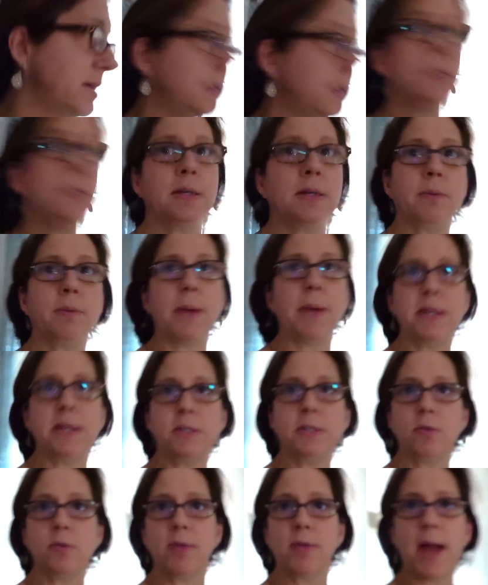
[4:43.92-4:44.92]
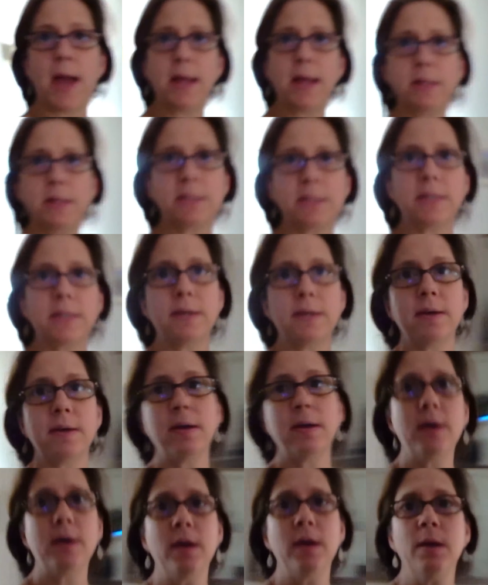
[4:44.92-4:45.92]
still might do that,
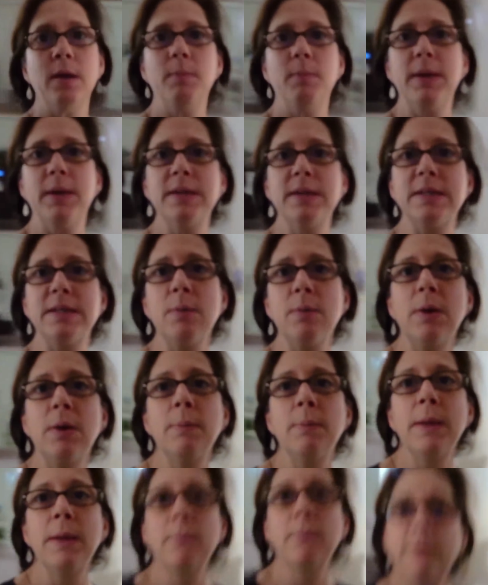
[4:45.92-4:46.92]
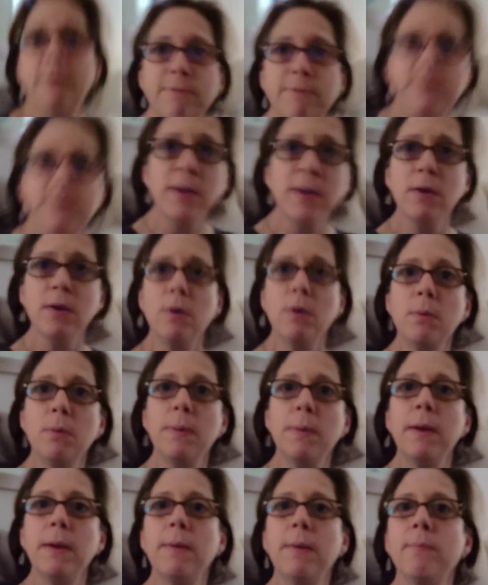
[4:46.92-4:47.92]
because I want to be able to
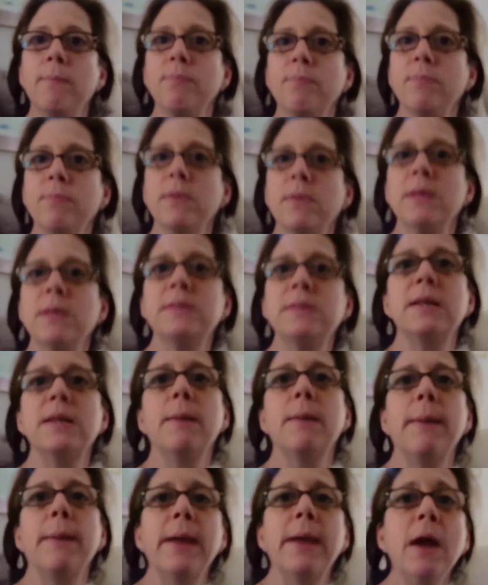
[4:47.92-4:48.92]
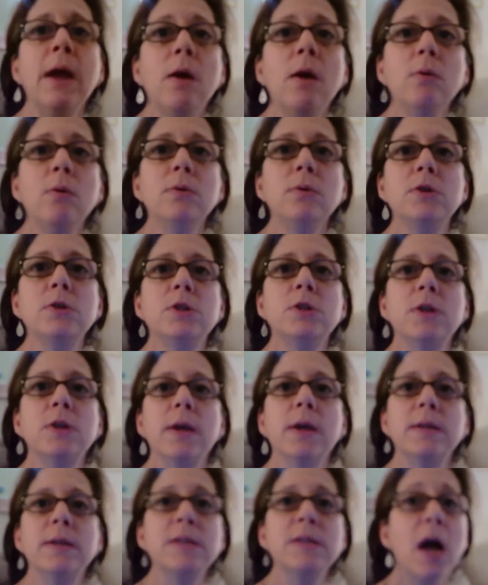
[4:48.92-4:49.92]
film, sit on my couch,
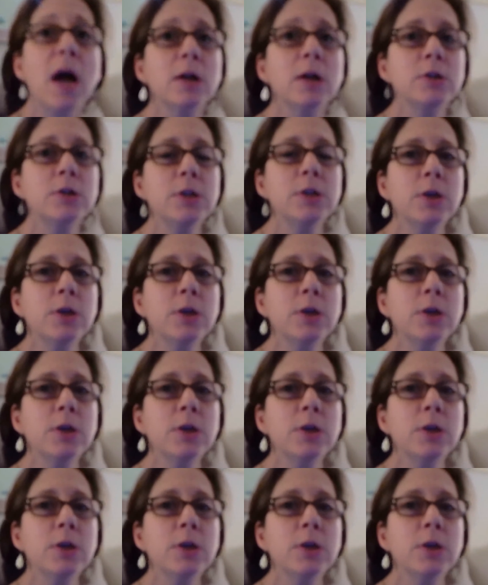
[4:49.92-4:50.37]
and talk to